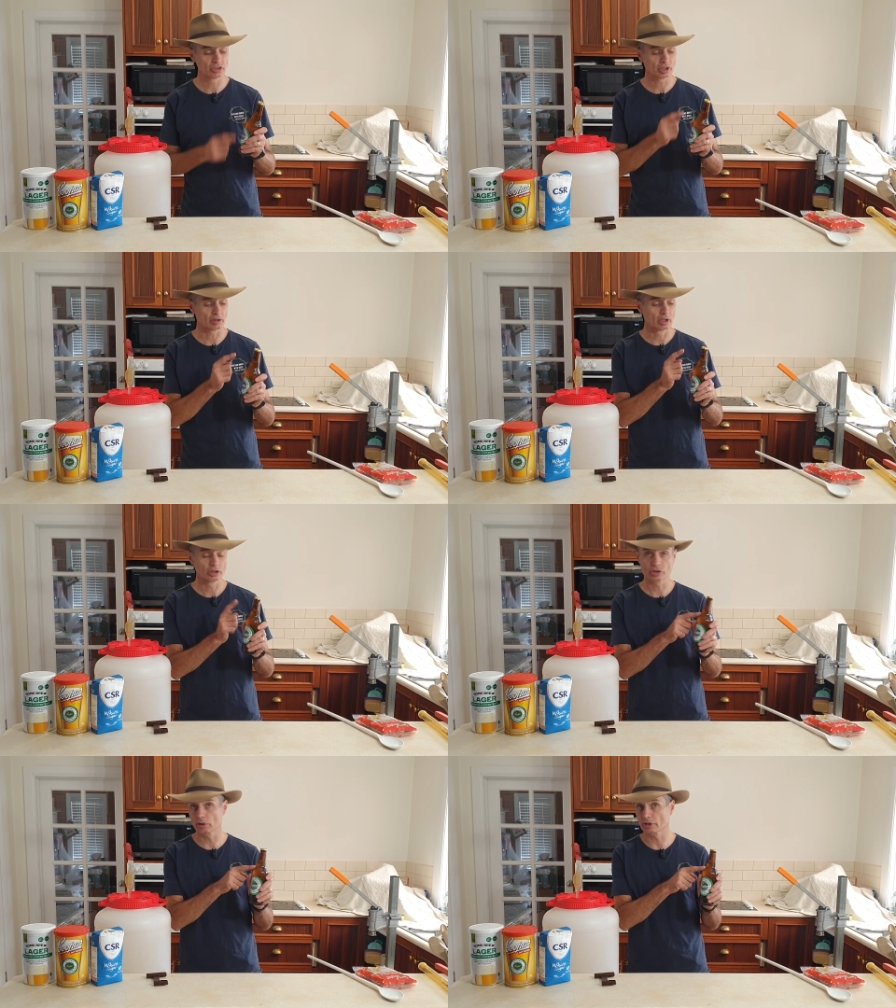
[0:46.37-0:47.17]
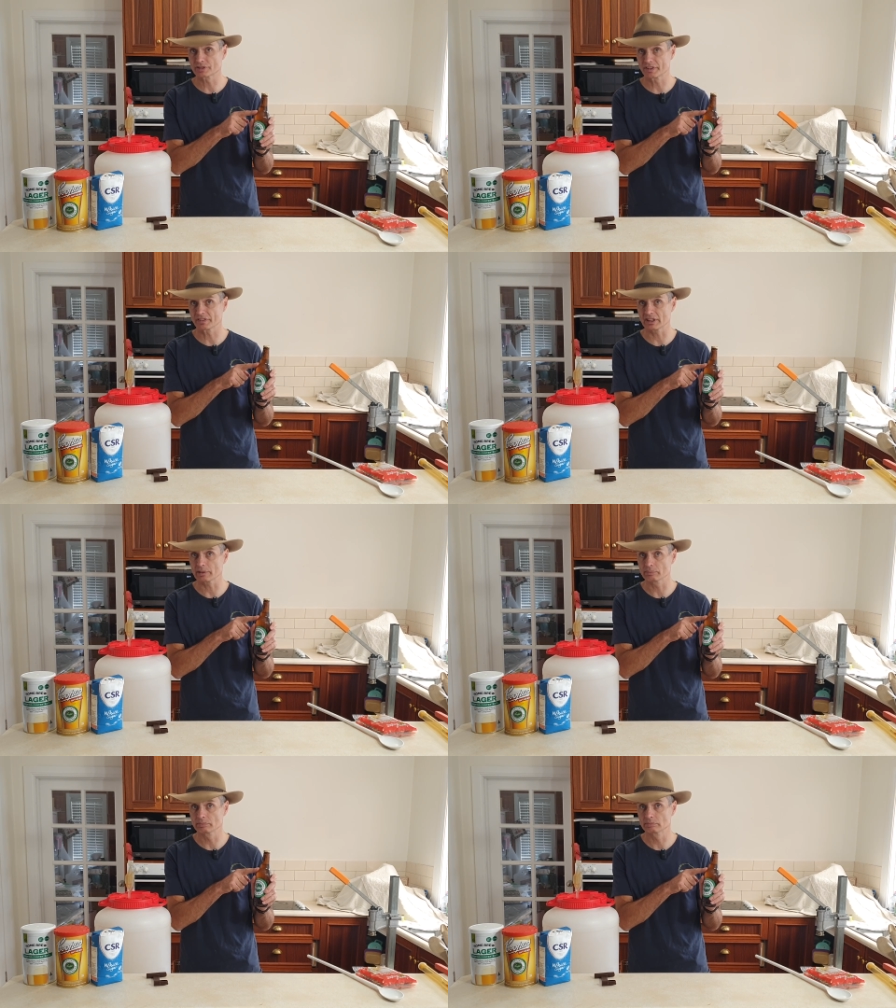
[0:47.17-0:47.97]
So
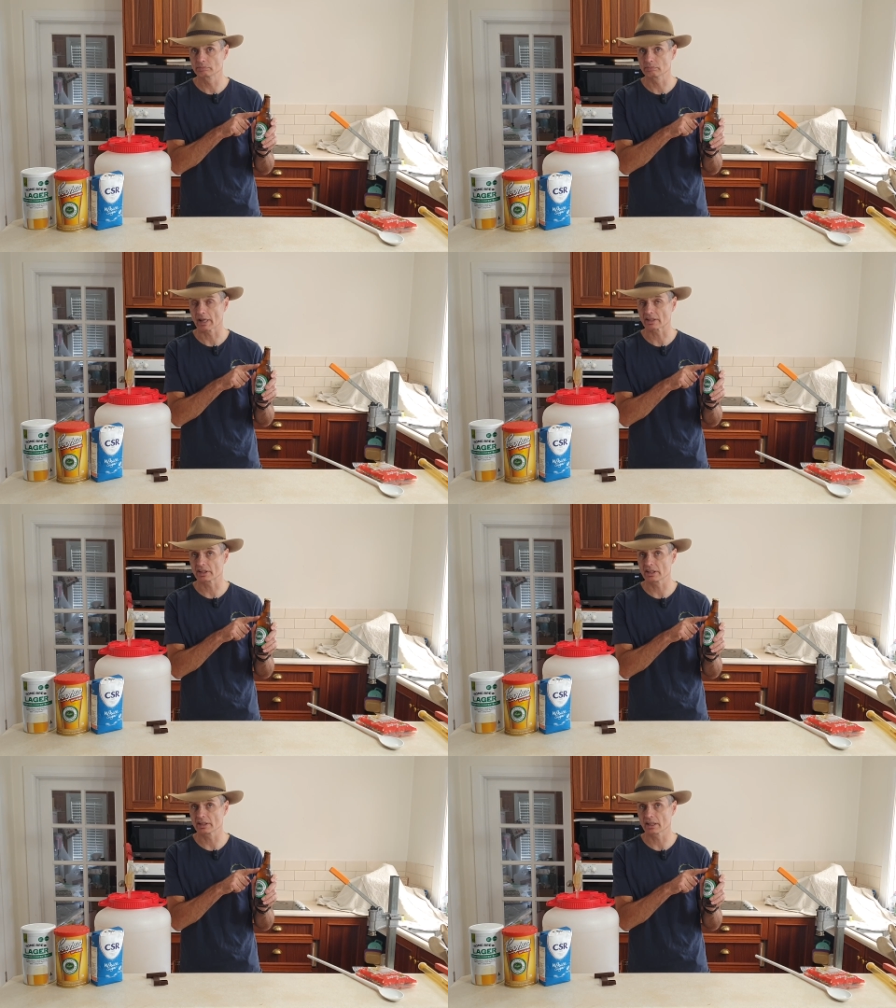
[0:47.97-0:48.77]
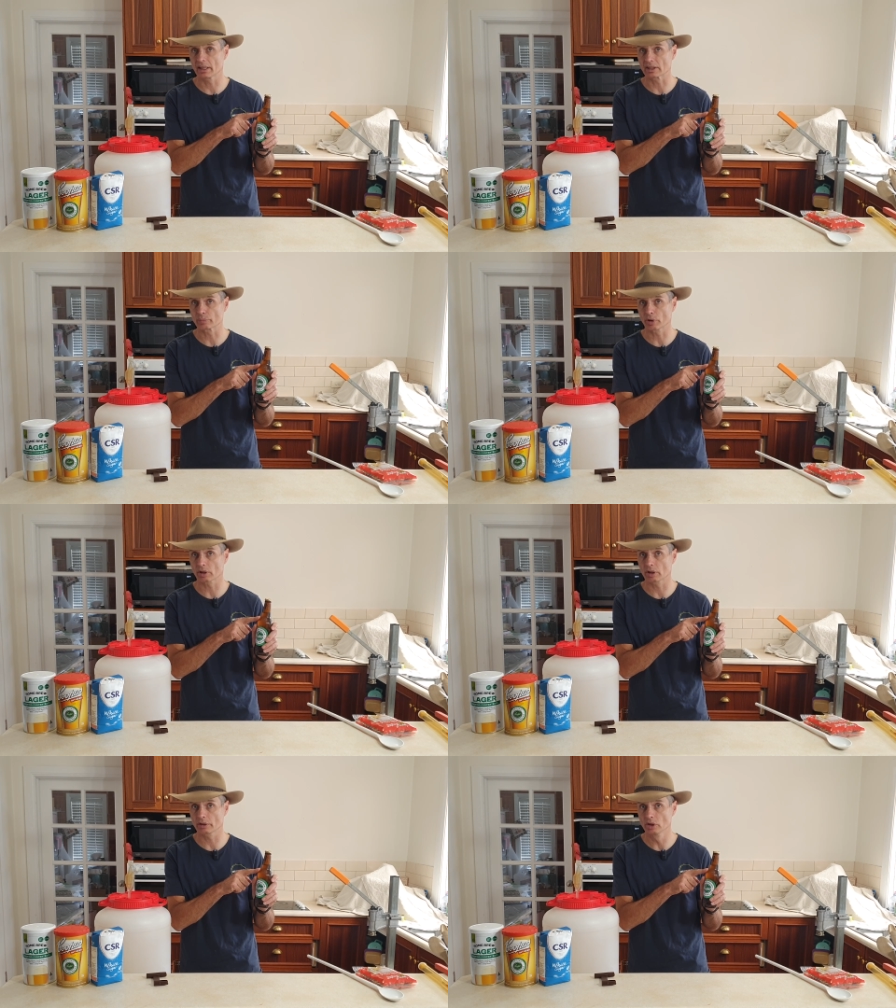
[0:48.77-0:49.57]
$2.50 at the
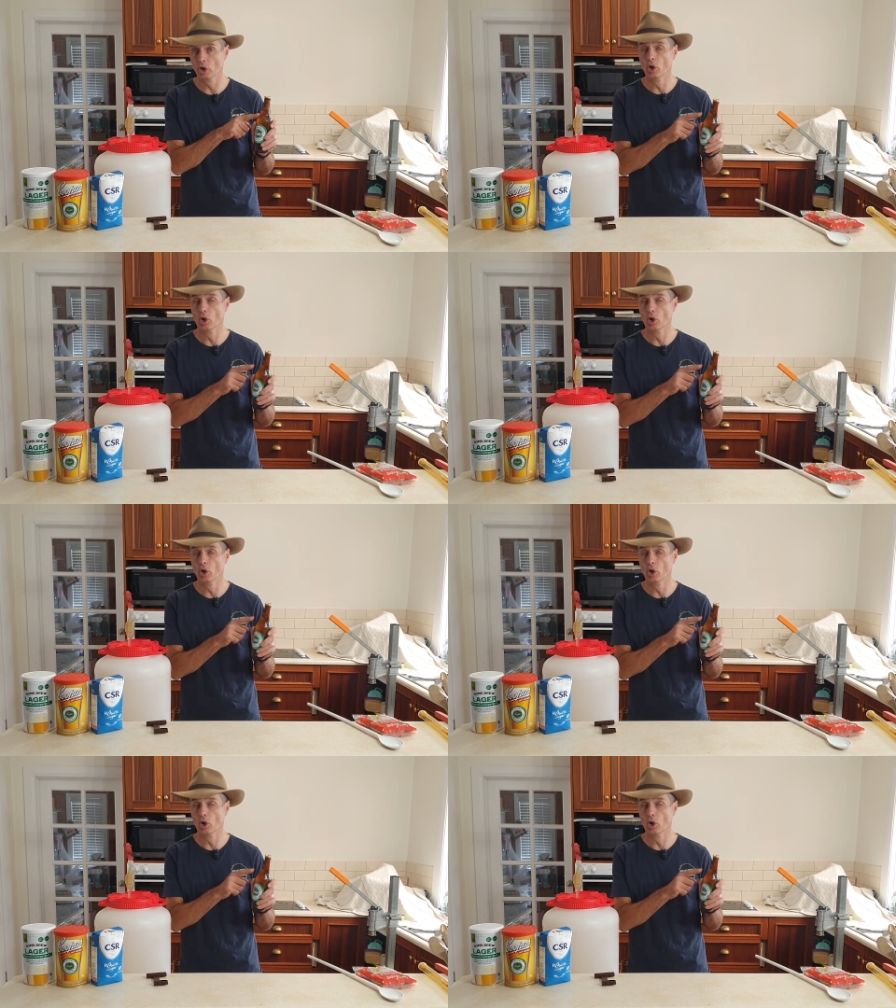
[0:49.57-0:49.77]
bottle-o